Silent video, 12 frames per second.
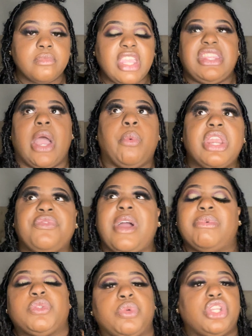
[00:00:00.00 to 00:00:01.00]
Now, what if I
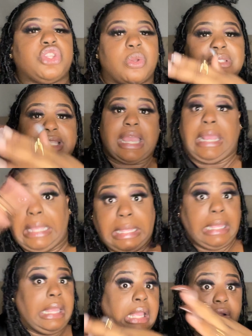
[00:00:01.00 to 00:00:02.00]
was one of those, like,
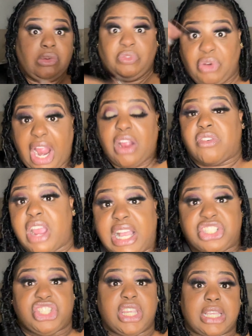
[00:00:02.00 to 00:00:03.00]
rah-rah
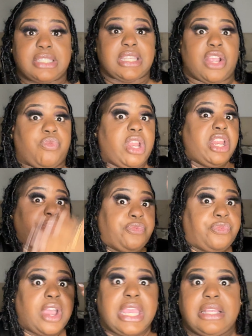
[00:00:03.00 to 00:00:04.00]
chicks, like ready to
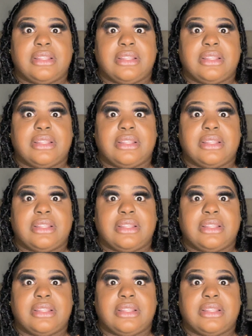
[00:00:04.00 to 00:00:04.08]
fight,